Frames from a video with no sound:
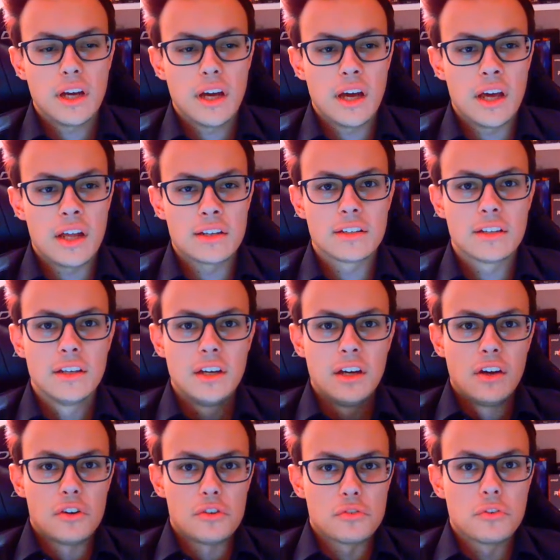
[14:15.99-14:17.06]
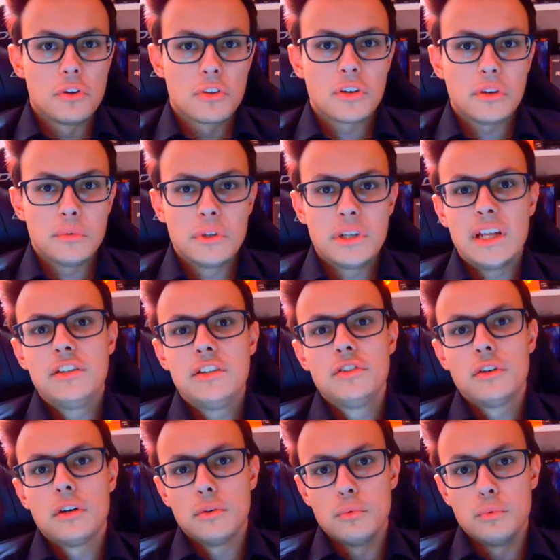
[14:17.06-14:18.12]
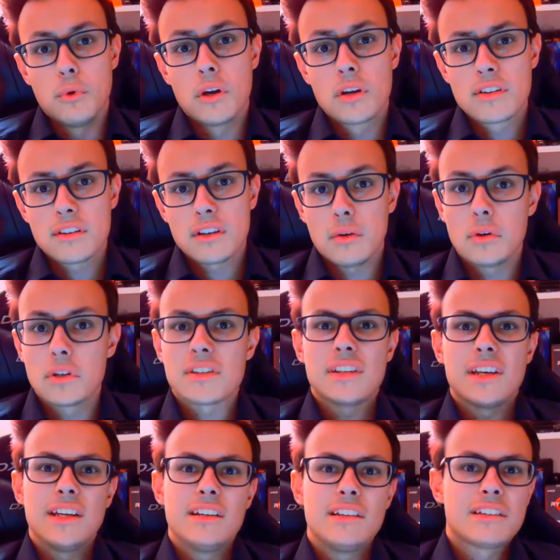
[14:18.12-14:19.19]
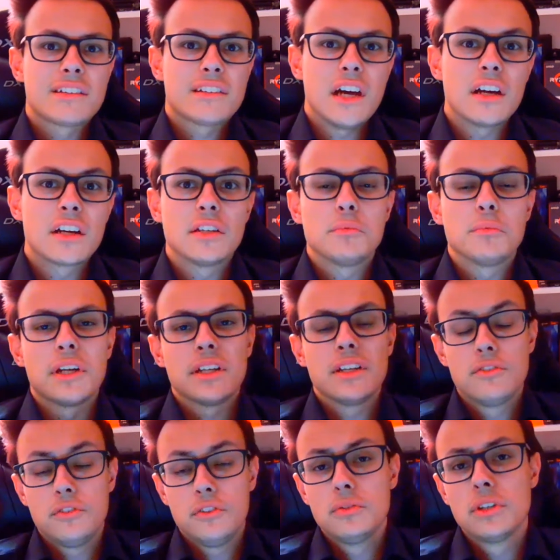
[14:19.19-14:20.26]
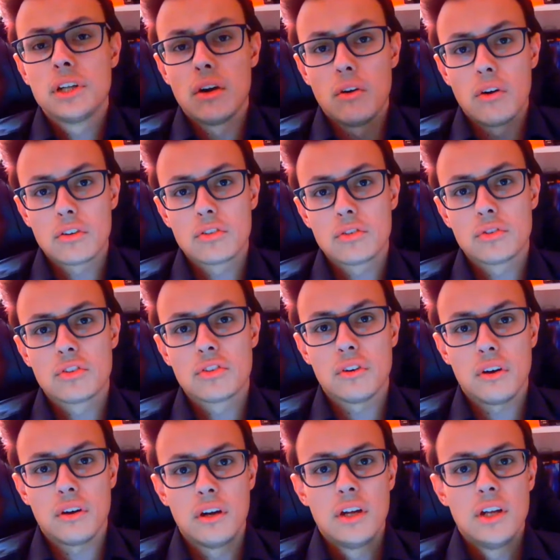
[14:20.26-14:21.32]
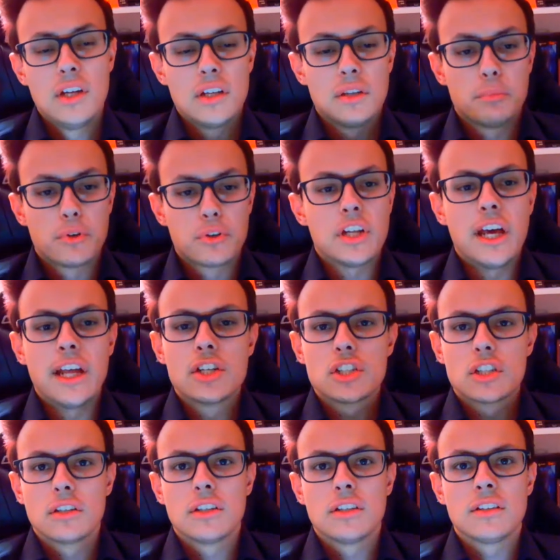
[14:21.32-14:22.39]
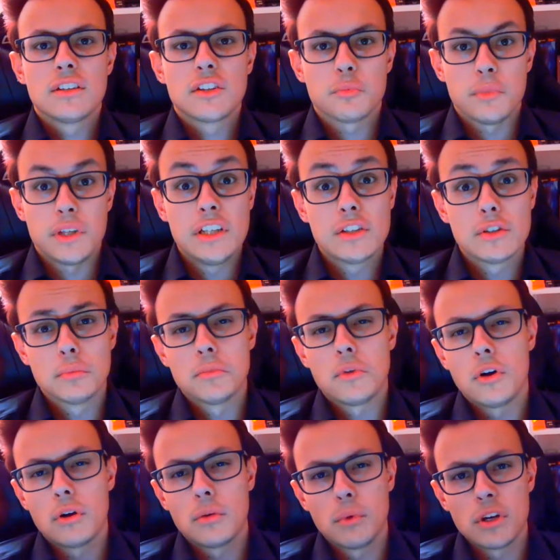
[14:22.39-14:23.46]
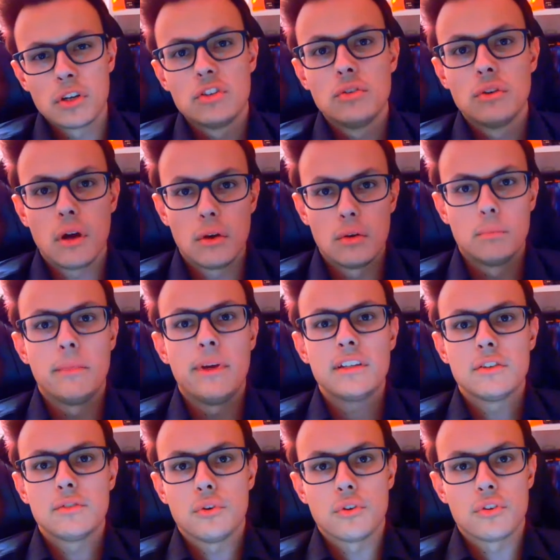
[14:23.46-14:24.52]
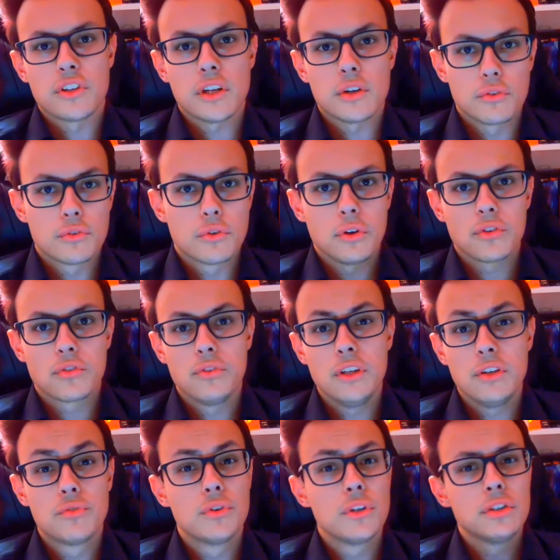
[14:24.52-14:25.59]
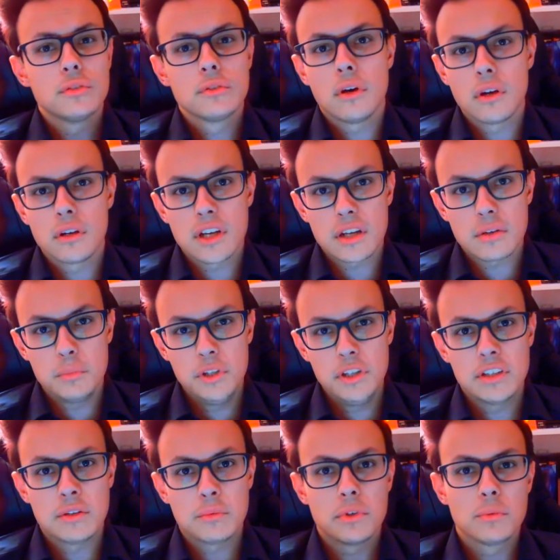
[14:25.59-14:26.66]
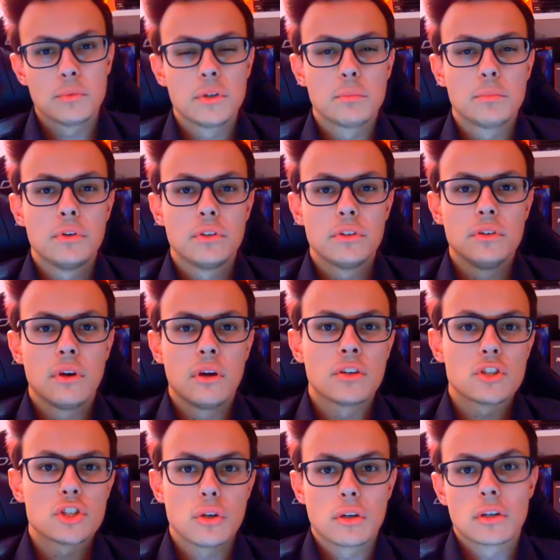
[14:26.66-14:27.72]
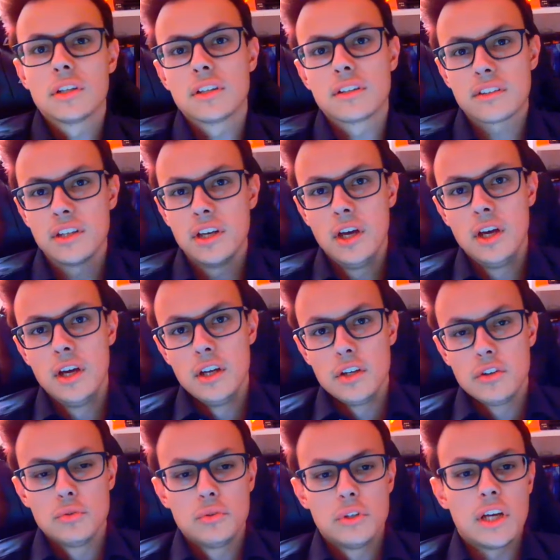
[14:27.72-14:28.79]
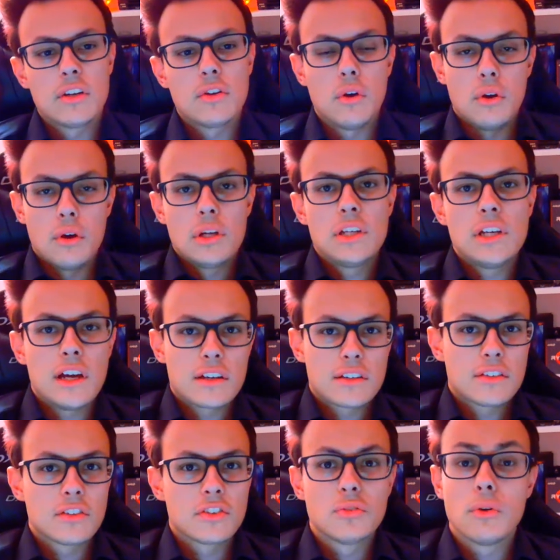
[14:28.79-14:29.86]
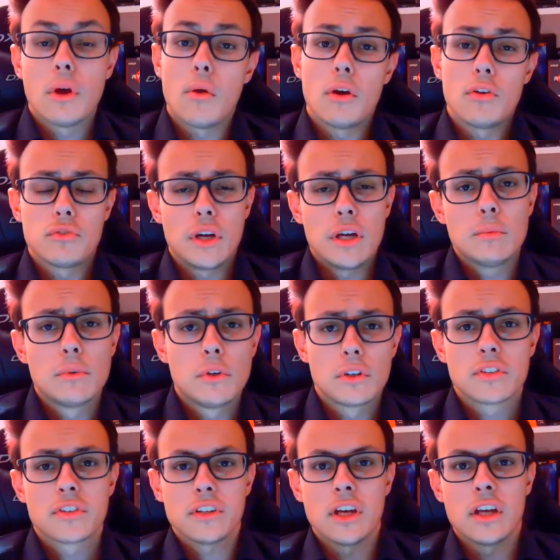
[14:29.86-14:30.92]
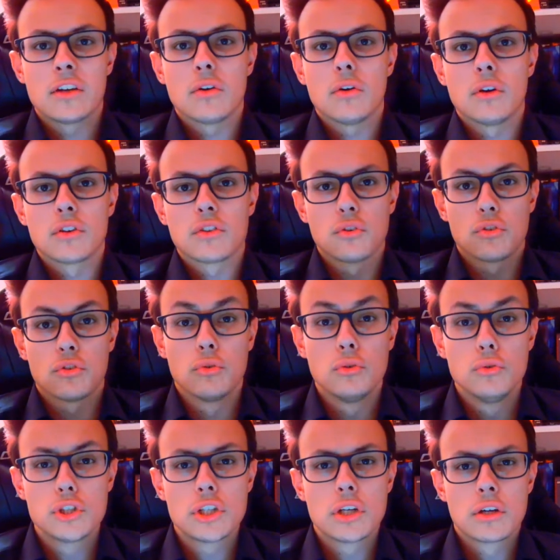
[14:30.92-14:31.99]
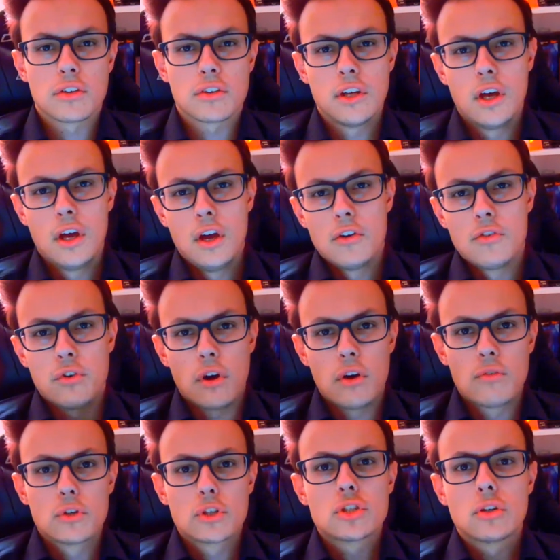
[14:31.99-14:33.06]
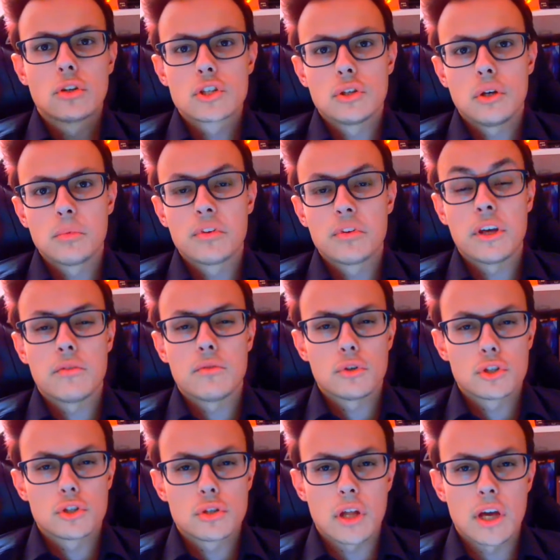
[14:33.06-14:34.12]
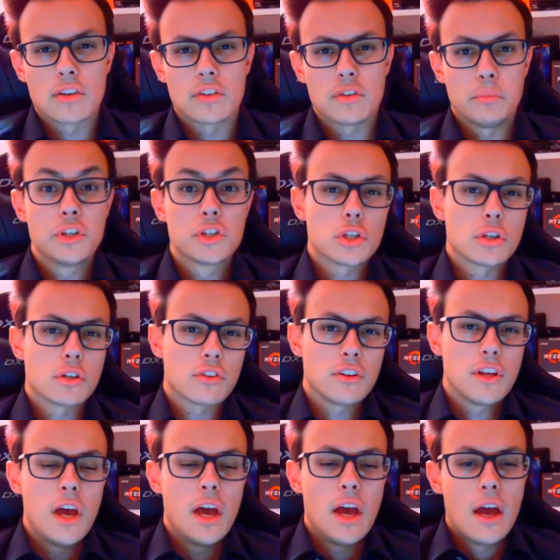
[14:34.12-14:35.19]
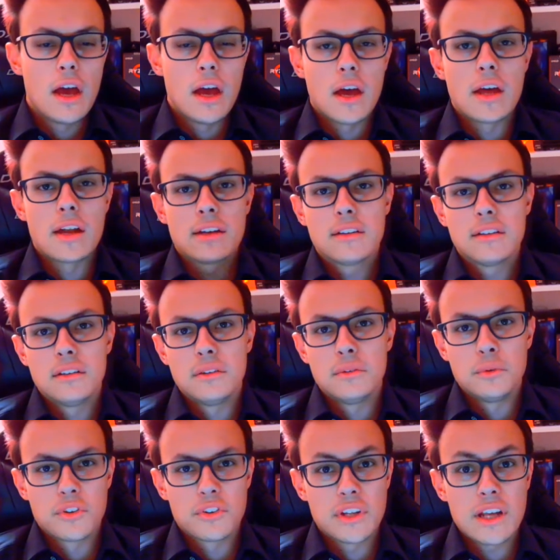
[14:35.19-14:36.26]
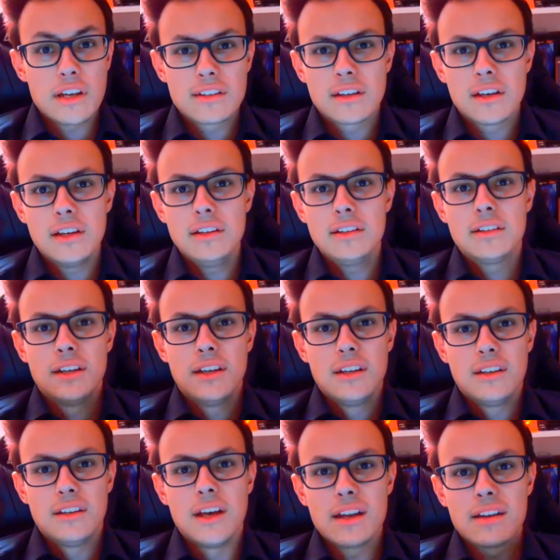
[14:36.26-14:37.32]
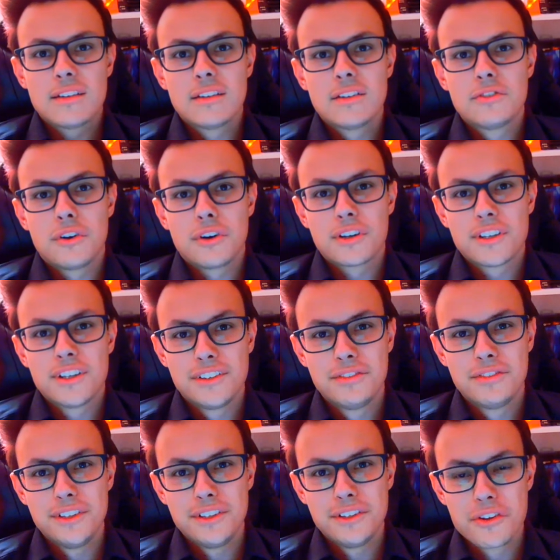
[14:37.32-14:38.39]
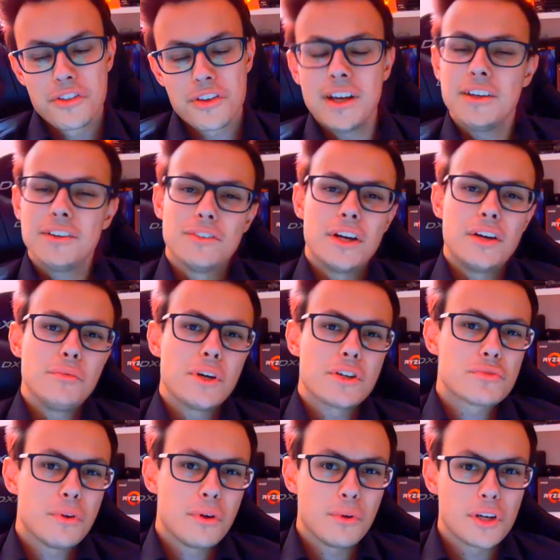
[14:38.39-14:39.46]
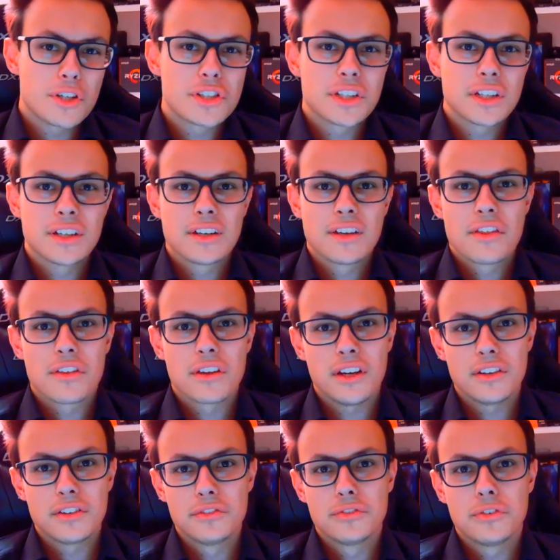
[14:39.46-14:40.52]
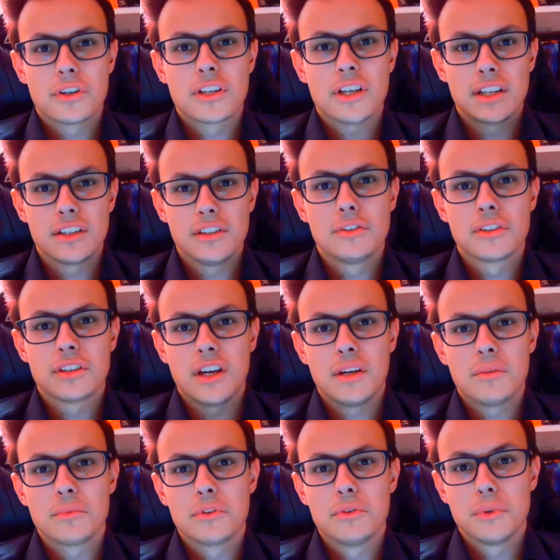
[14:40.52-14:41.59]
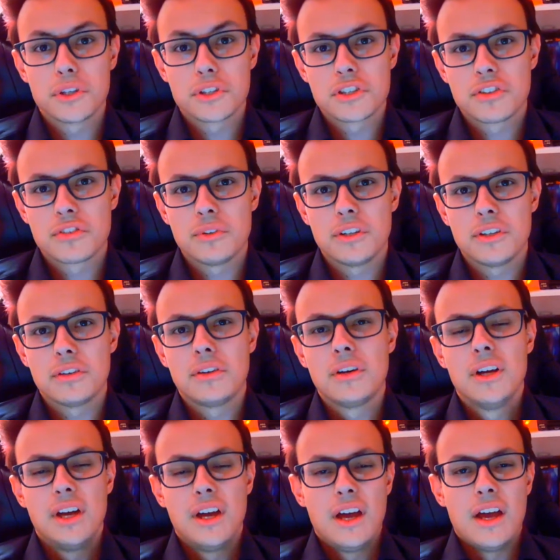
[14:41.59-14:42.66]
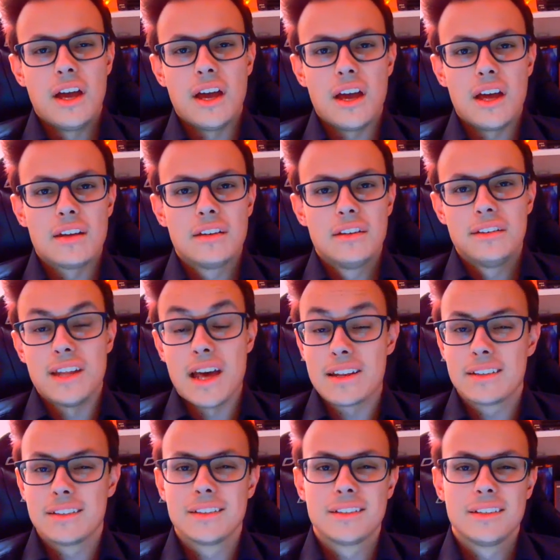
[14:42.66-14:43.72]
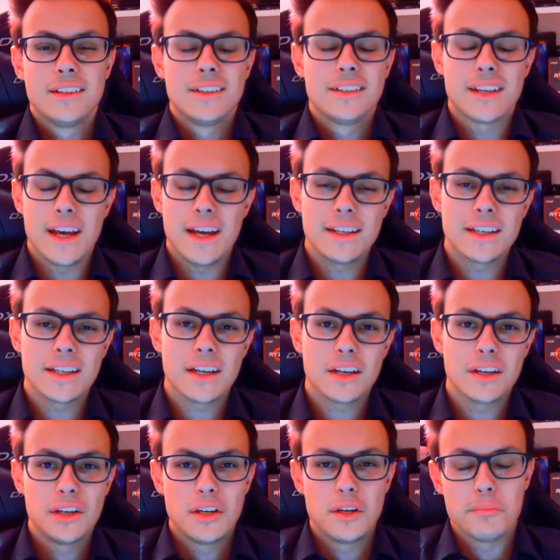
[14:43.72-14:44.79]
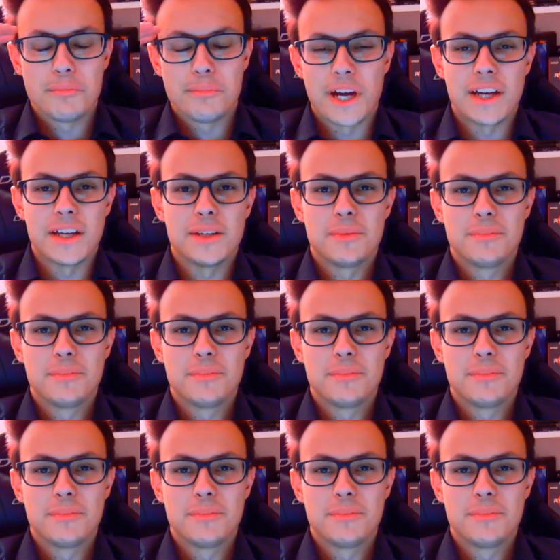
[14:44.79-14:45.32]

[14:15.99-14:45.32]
And of course I will let you know once our sale is starting. But if you now also saw the potential in this medium or want your own metaverse, then of course feel free to contact me. Then we will put you on a shortlist to get early access to our frameworks and also solutions for virtual shops and virtual exhibitions. And with that said, that's it for this video. Thank you very much for watching. Thank you for taking your time to watch this video. And that's it. Take care. Bye.